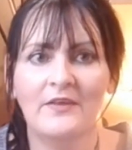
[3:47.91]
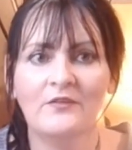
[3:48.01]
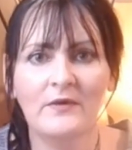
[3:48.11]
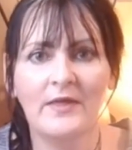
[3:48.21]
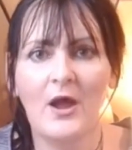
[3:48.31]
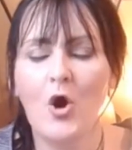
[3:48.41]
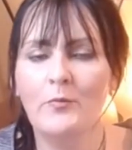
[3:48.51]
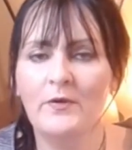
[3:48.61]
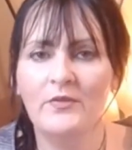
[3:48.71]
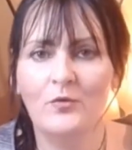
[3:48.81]
That's why they
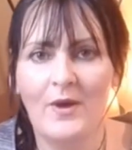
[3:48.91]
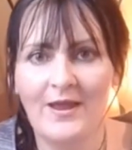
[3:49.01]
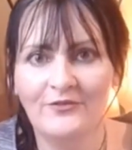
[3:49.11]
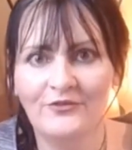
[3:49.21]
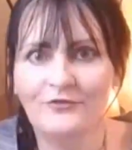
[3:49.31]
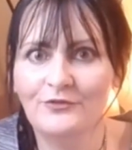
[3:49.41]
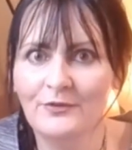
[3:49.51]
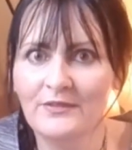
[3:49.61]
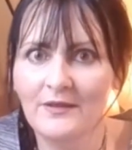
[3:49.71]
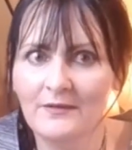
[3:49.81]
open the way to
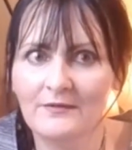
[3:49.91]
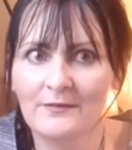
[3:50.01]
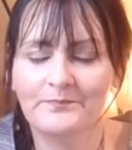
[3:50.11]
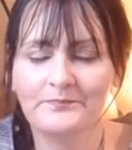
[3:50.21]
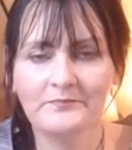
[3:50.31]
new things.